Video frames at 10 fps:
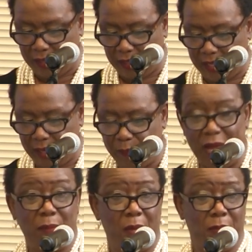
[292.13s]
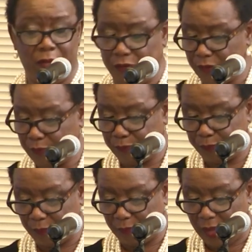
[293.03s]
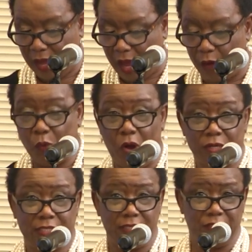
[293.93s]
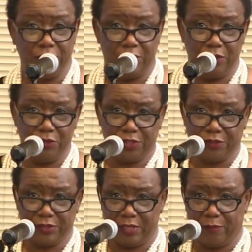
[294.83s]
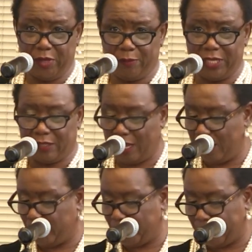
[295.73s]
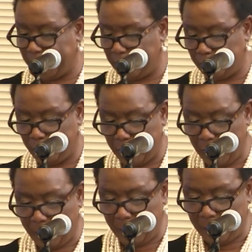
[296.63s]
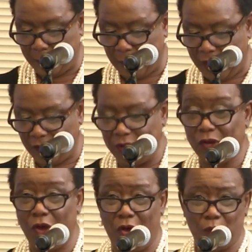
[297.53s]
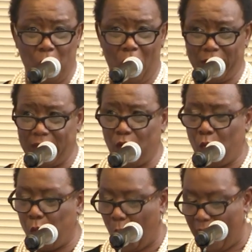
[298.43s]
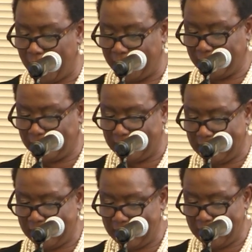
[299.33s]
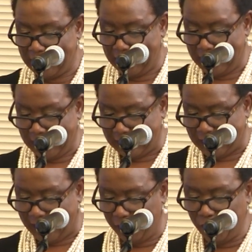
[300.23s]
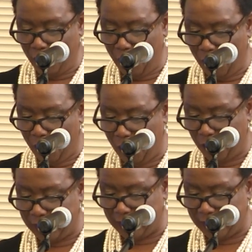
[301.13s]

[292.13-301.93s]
led by my mother, I walked into the New Jersey Public Library. I recall walking quietly down the hall